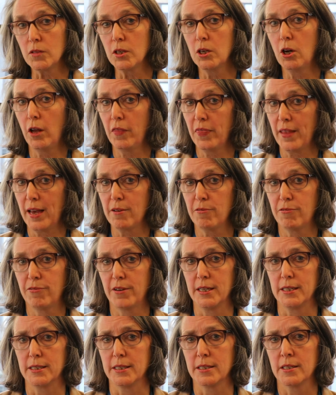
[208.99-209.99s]
on that
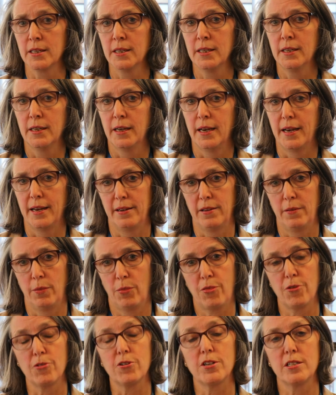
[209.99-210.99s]
fund, and in
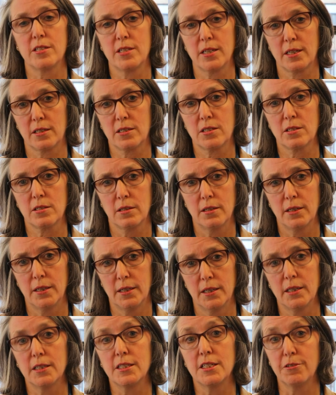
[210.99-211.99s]
36
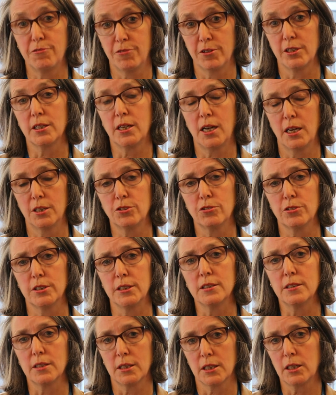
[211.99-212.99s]
different
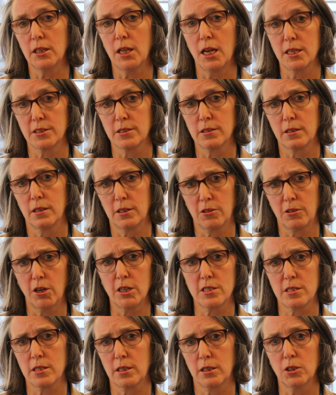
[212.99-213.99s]
countries across
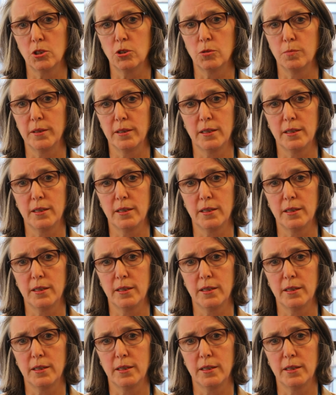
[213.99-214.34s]
the globe.